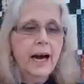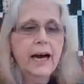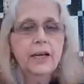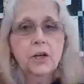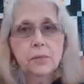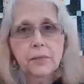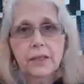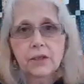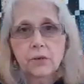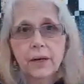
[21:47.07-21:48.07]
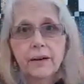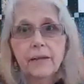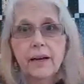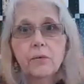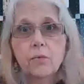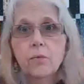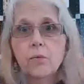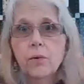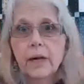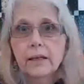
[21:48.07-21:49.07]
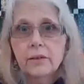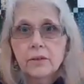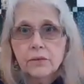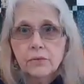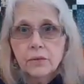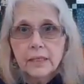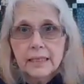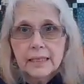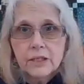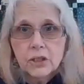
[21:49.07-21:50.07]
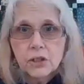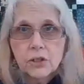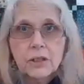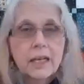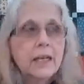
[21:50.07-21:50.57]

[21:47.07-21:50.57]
I hope that you have a wonderful Easter.